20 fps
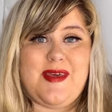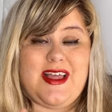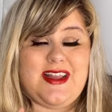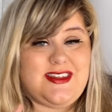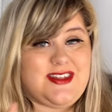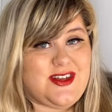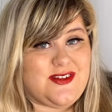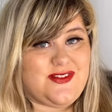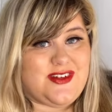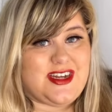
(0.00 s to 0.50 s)

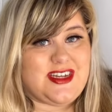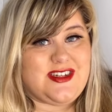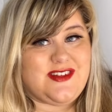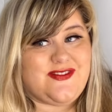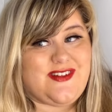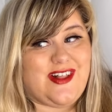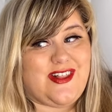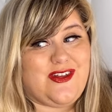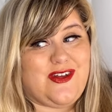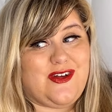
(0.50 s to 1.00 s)
and don't forget to
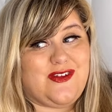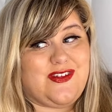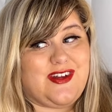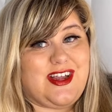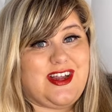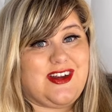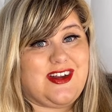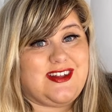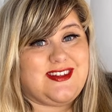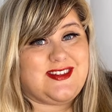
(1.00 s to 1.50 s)
follow over
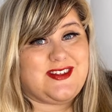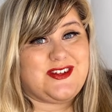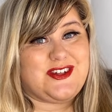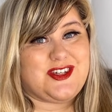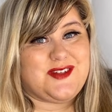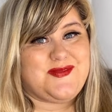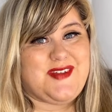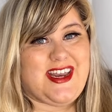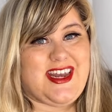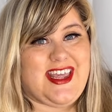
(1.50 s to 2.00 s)
here on
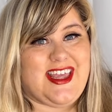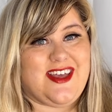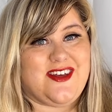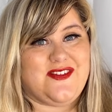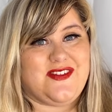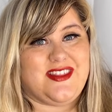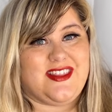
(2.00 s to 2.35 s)
social media.